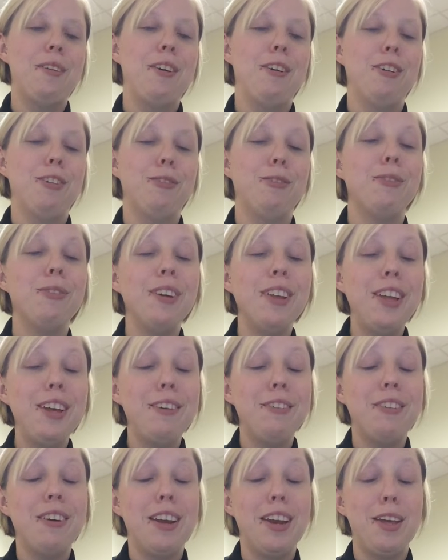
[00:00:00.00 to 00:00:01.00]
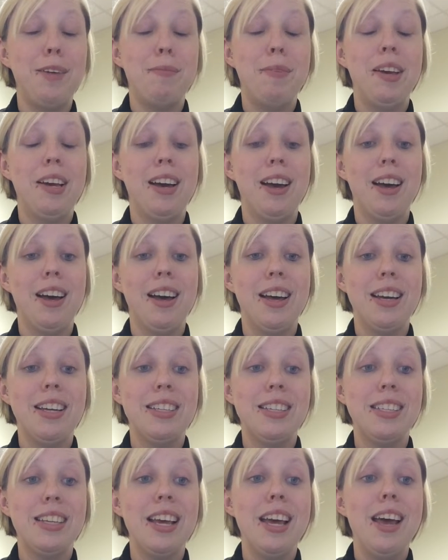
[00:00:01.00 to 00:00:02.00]
it was really funny
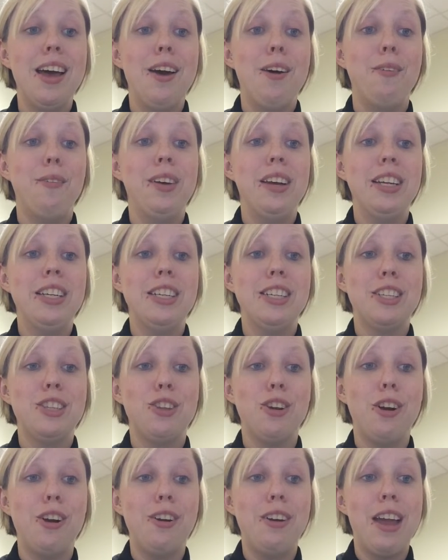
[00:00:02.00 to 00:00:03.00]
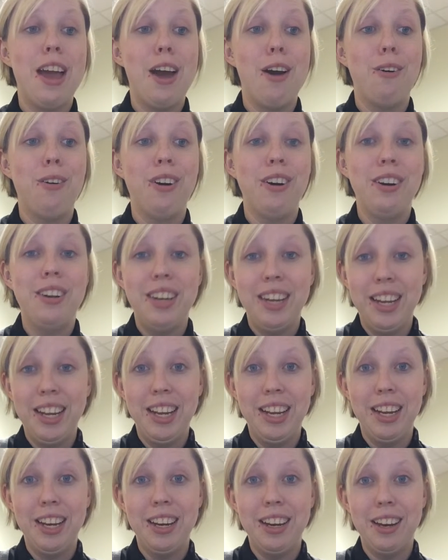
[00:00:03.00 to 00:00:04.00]
because we had just thrown our
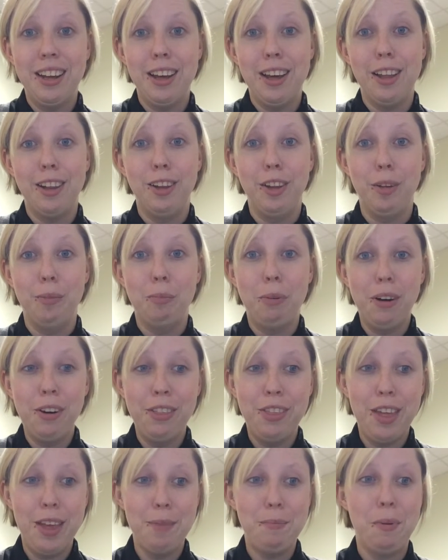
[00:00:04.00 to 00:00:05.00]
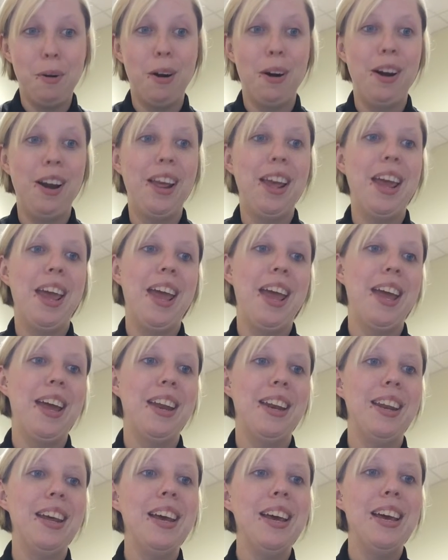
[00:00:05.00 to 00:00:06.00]
dean a little birthday party,
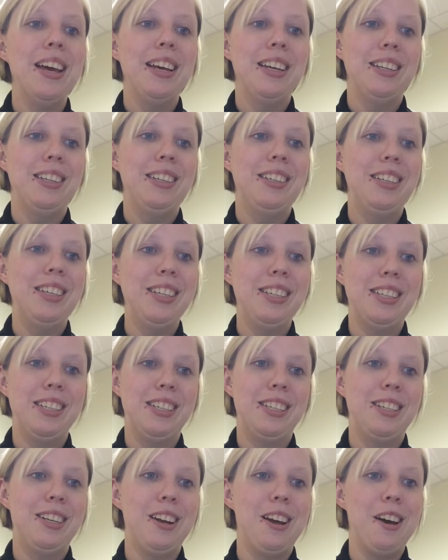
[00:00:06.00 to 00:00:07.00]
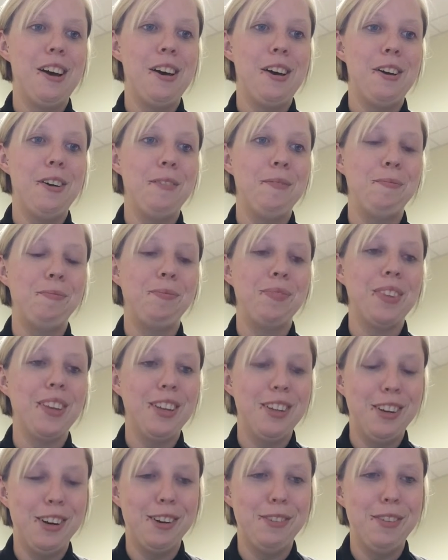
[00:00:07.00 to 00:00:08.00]
and she just
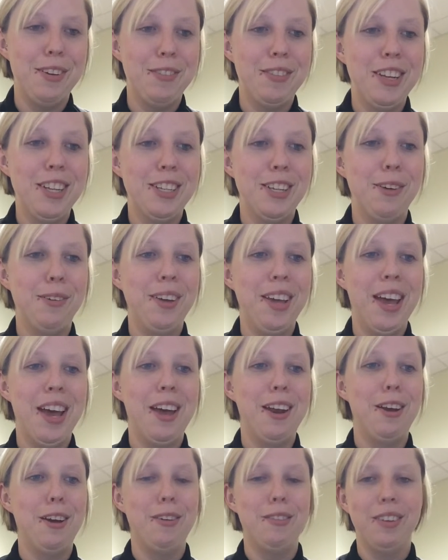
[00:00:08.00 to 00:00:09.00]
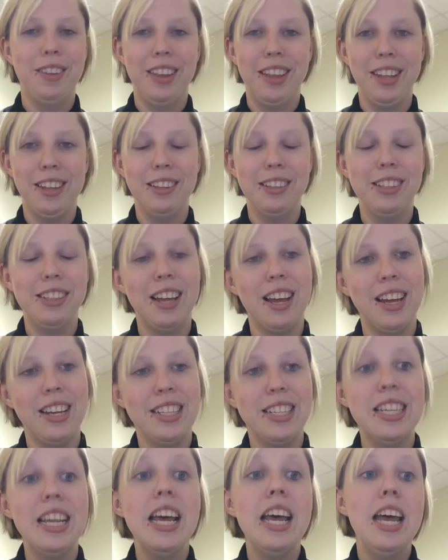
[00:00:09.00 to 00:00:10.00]
turned 50, so we had over the hill
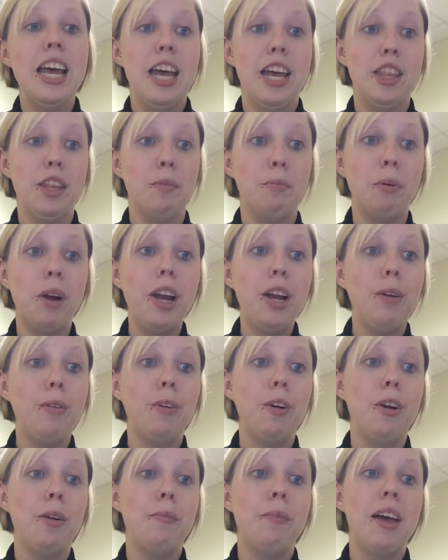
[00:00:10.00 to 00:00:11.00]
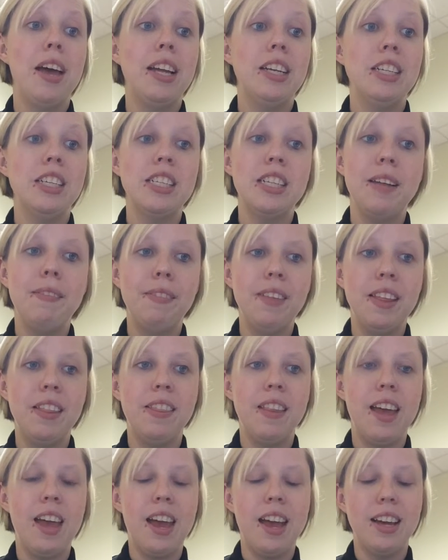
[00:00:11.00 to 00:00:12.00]
signs in the break room, and just
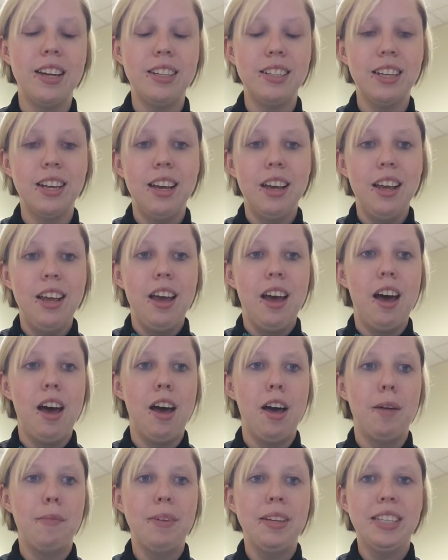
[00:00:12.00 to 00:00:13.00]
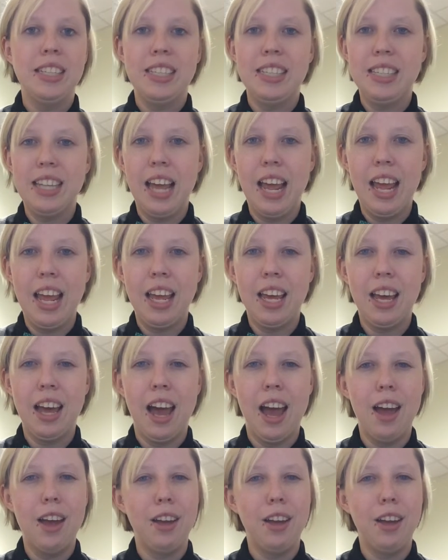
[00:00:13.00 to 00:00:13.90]
something that is a saying.